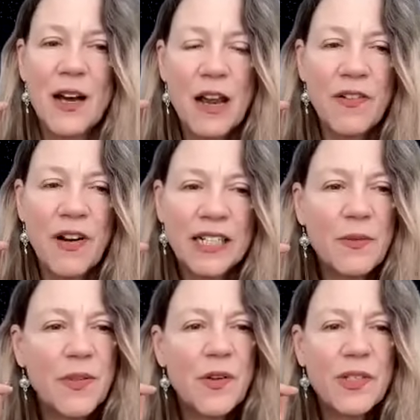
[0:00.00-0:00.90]
And finally,
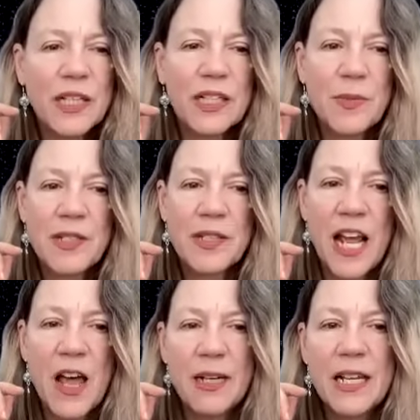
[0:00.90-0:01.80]
with those eclipses that
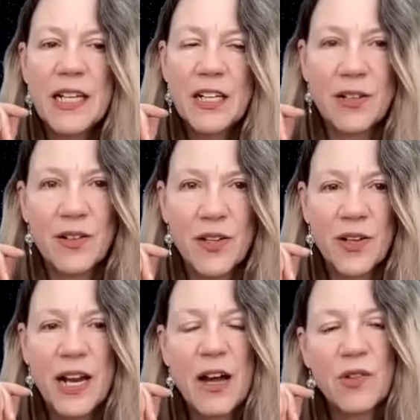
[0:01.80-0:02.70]
have been hitting your
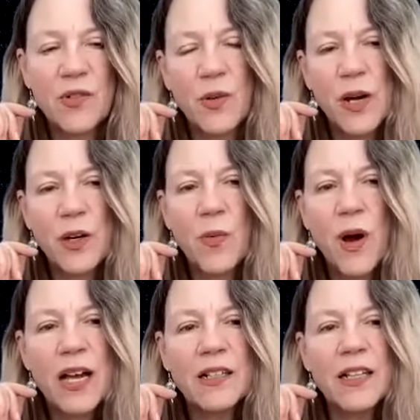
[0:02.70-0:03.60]
third house for quite a
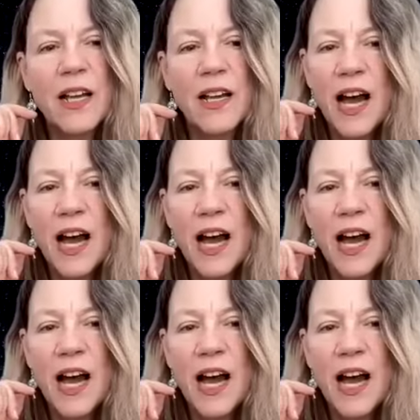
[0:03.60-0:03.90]
while,